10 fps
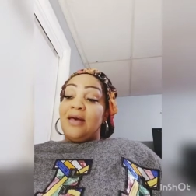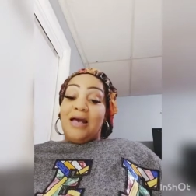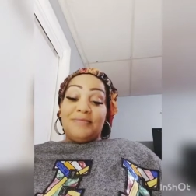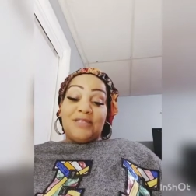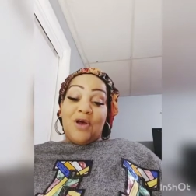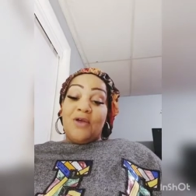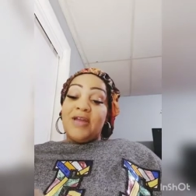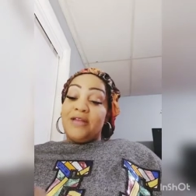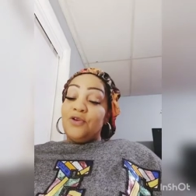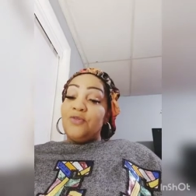I'm
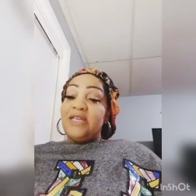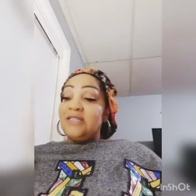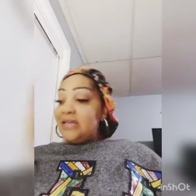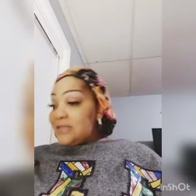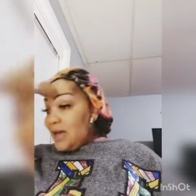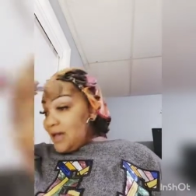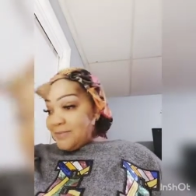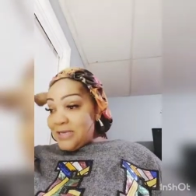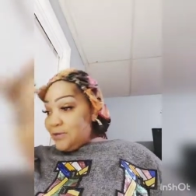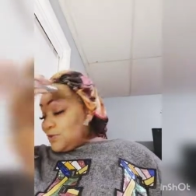sorry, I know they say
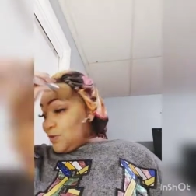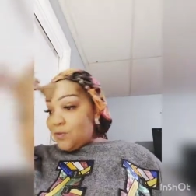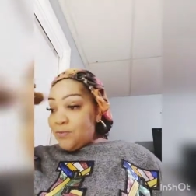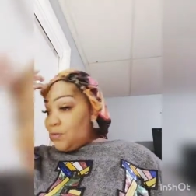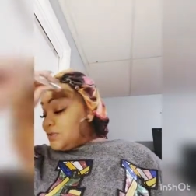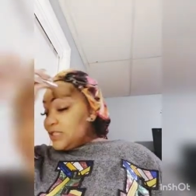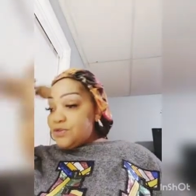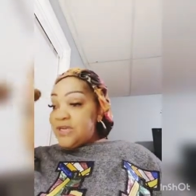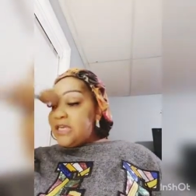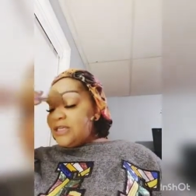time heals all wounds and
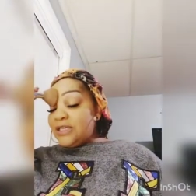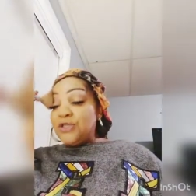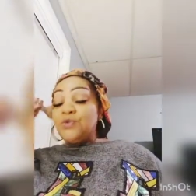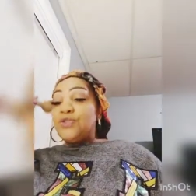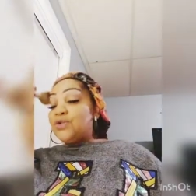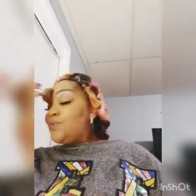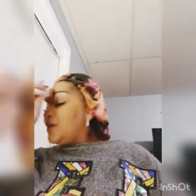you're healing. You do